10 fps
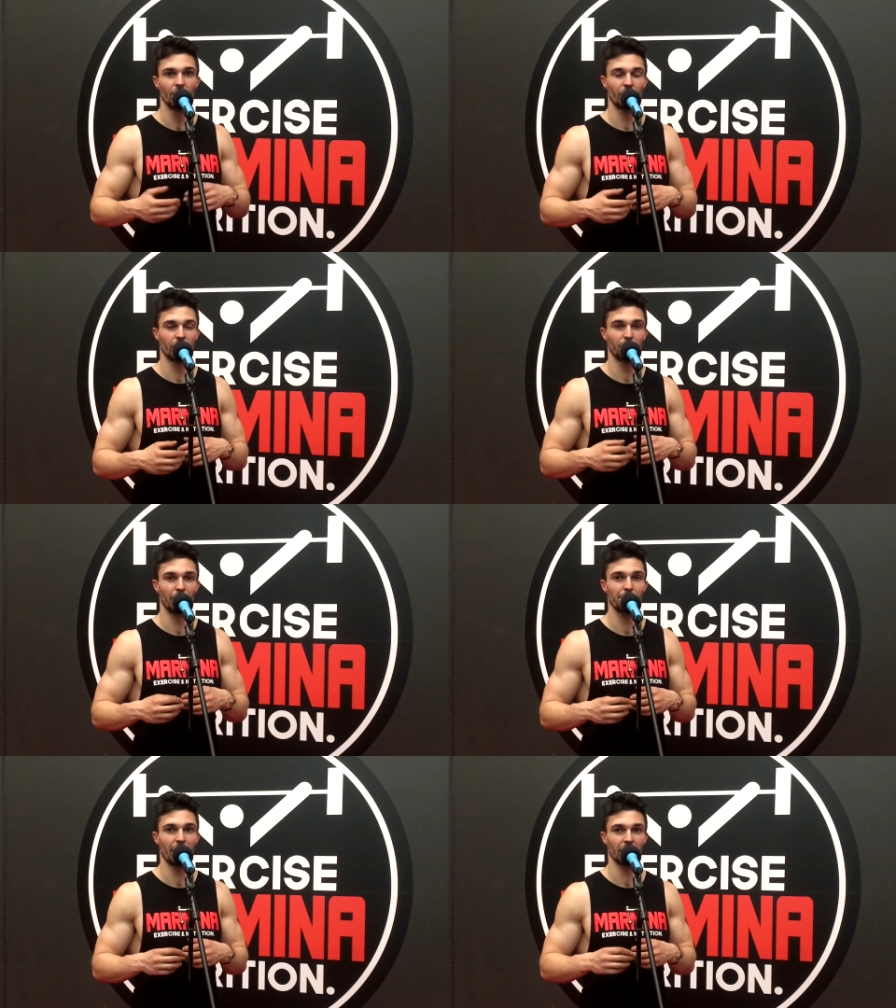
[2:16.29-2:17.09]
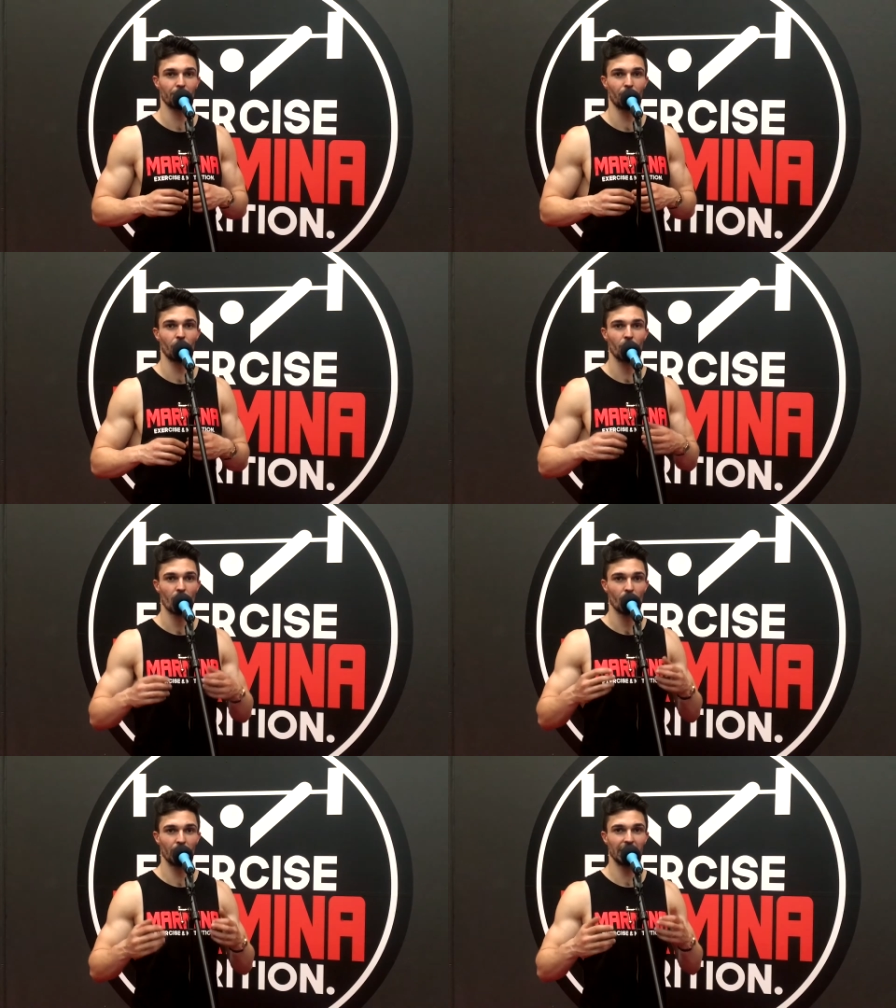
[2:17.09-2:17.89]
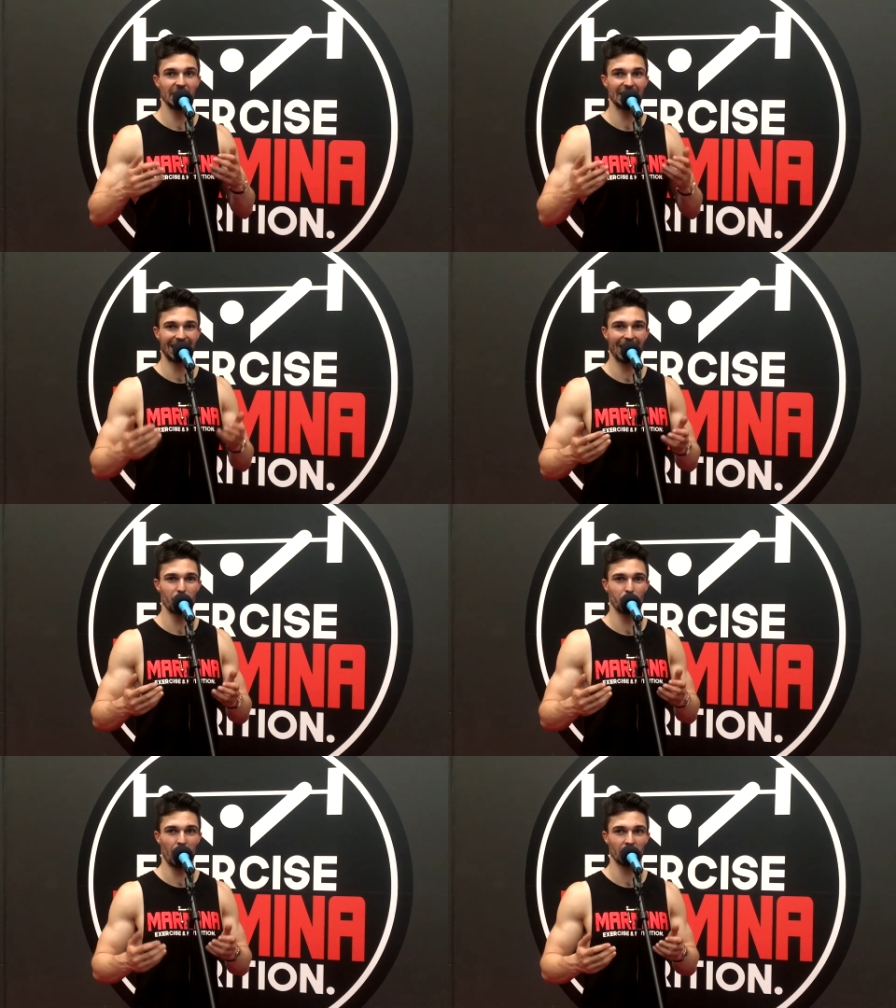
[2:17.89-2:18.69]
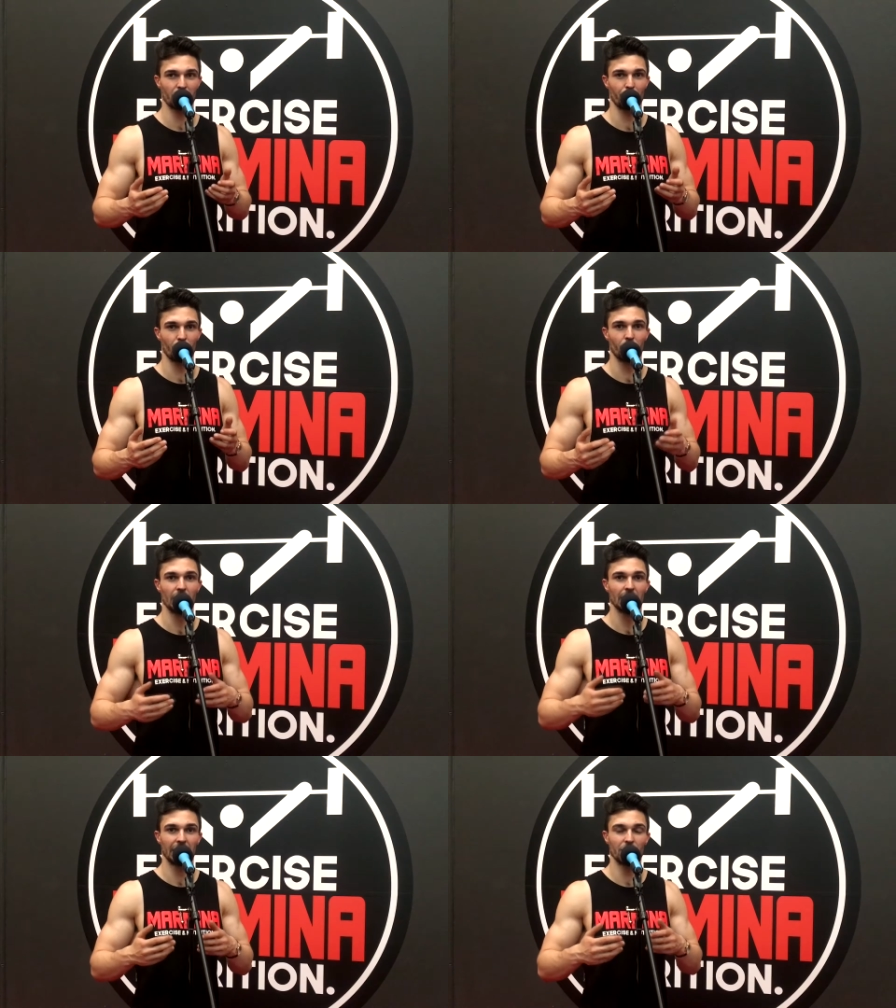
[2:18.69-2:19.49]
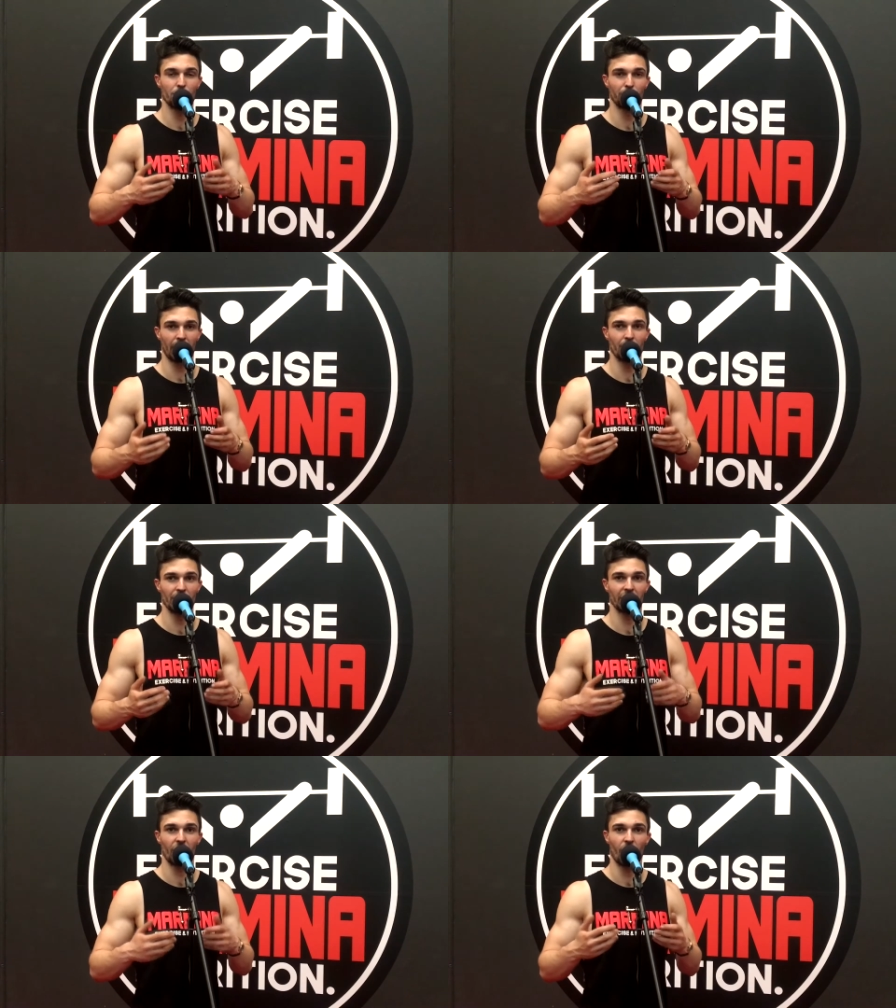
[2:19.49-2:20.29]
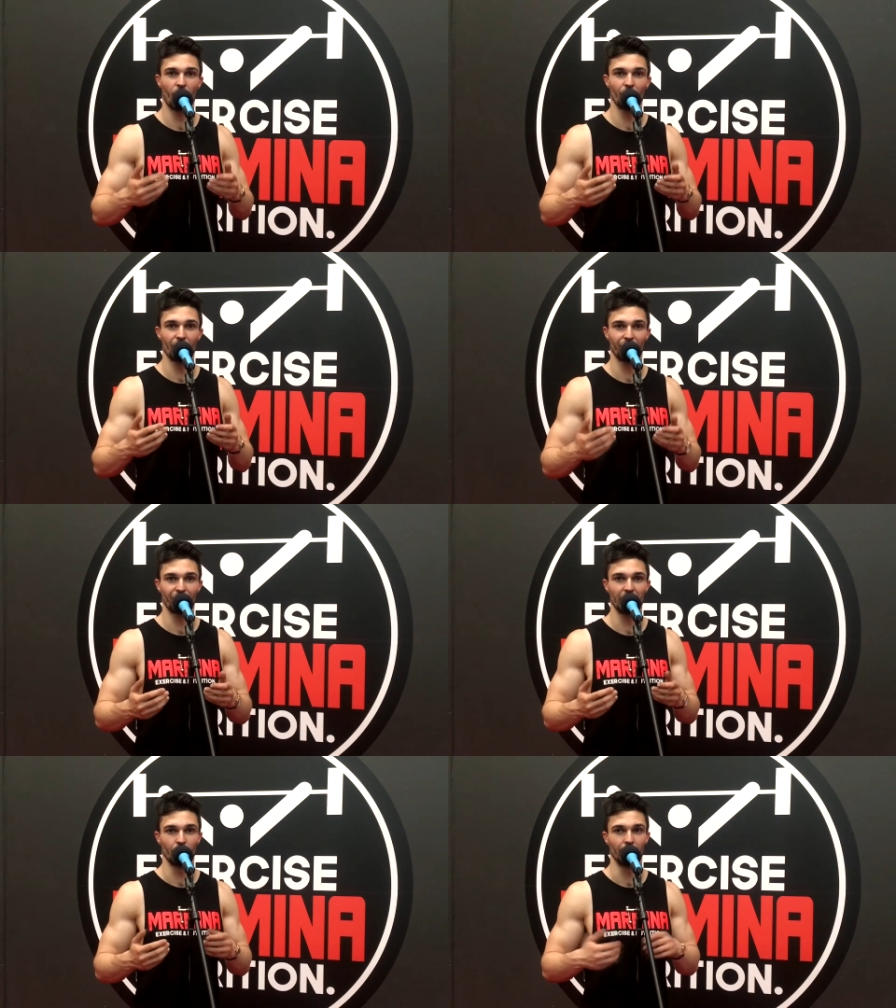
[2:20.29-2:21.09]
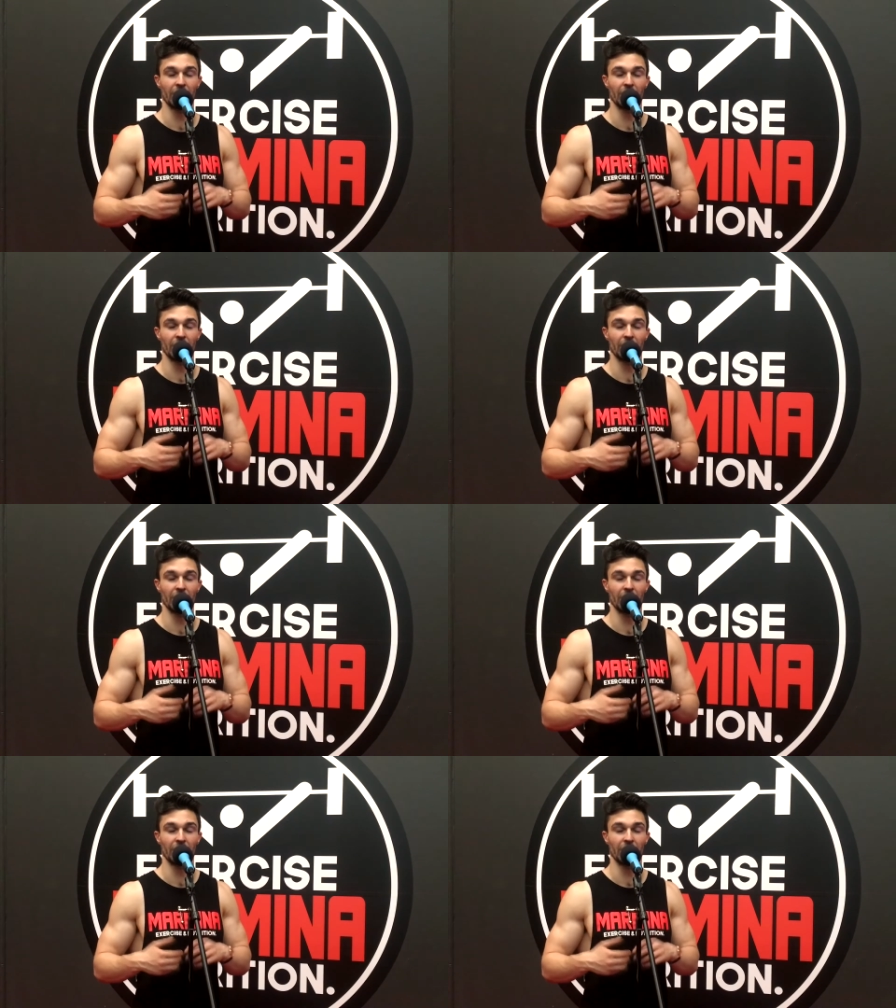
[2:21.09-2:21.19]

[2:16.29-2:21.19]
You're going to play basketball with the same basketball that you play with on the field.